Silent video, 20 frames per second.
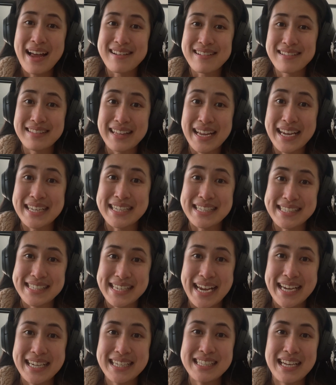at a later
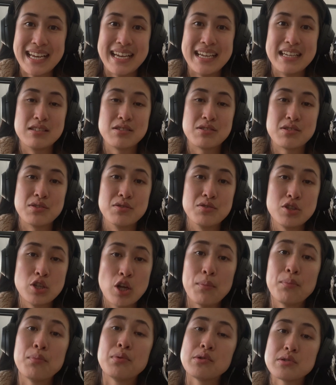date, and to
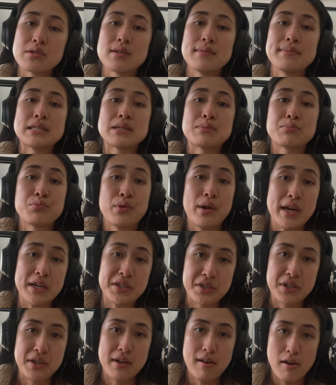not put so much
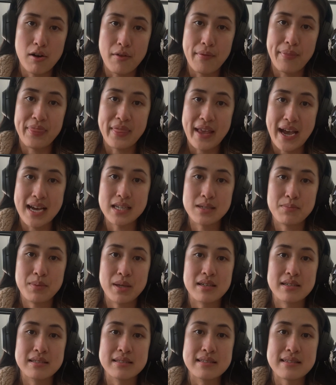pressure on that,
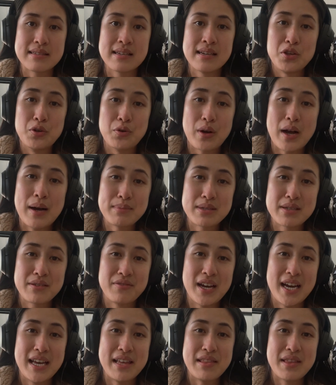because you'll come to
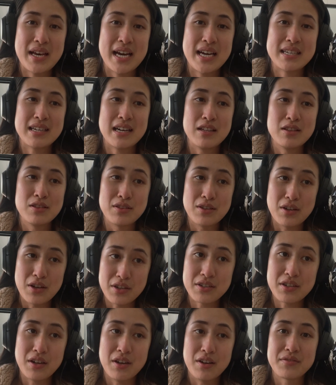find that a
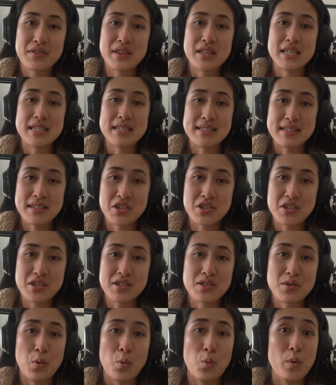lot of the
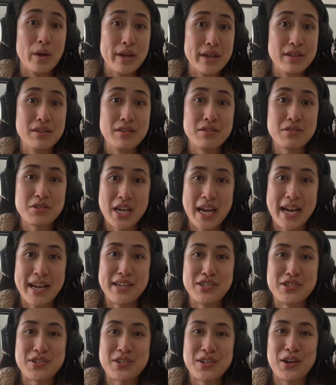decisions will
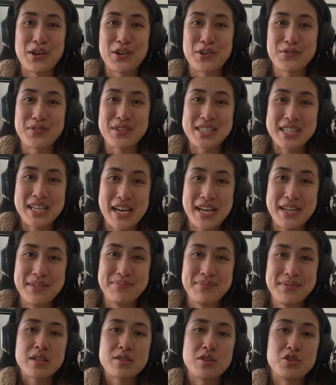change over
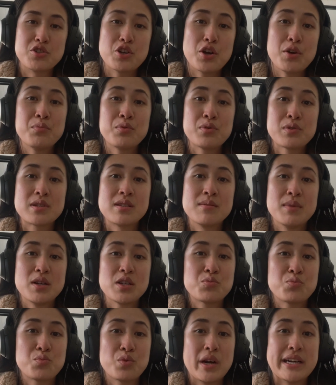time. So don't put so
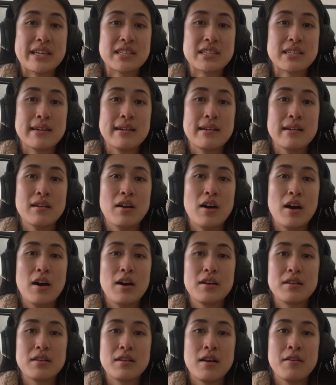much pressure
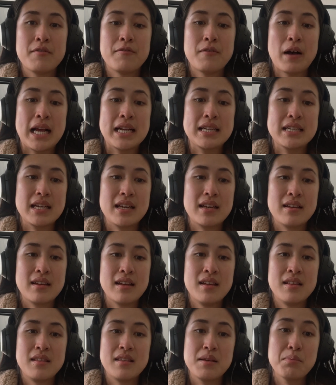on finding
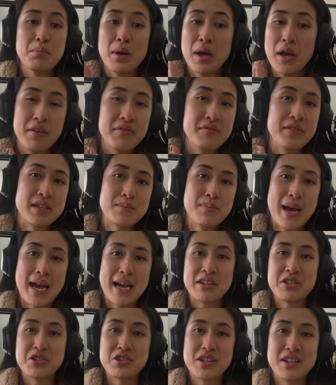the perfect
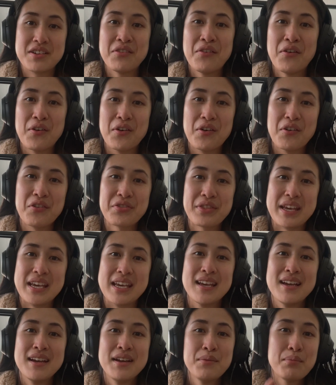packaging or
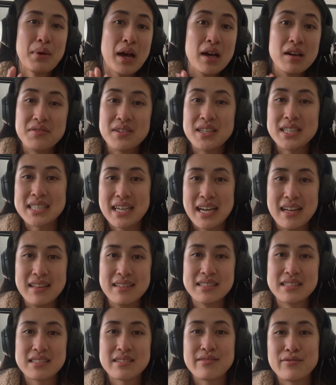the perfect
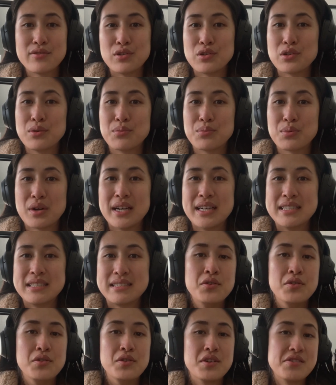colors for your
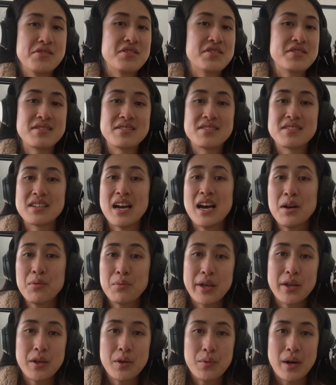brand. You can just start
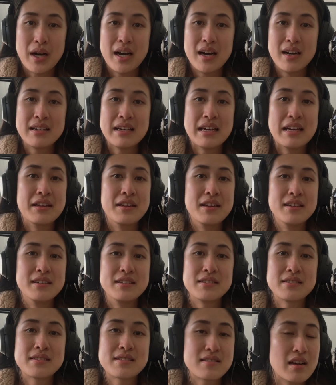where you are
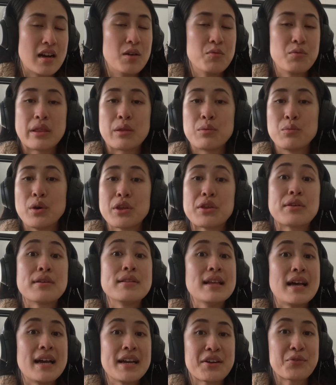and start with what you
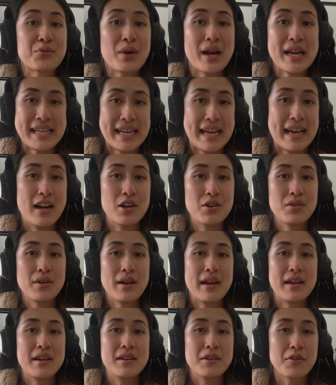like right now
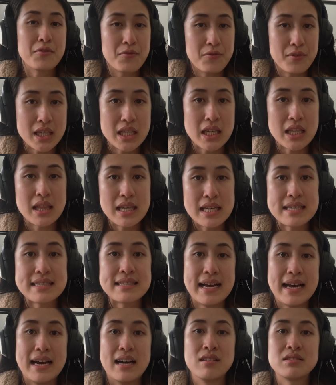and figure things
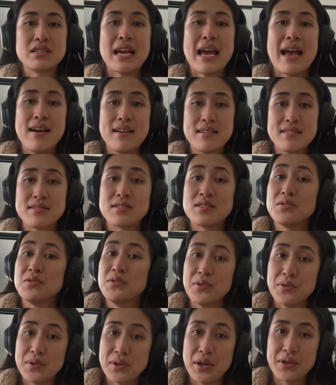out as
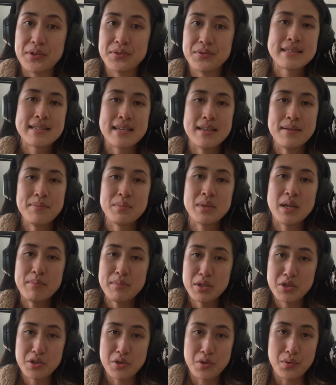you go. Tip
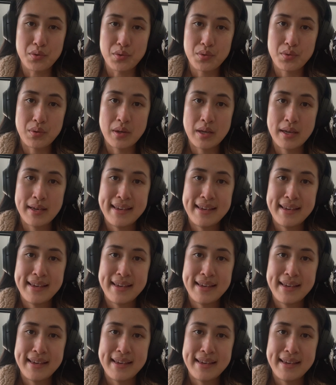number 2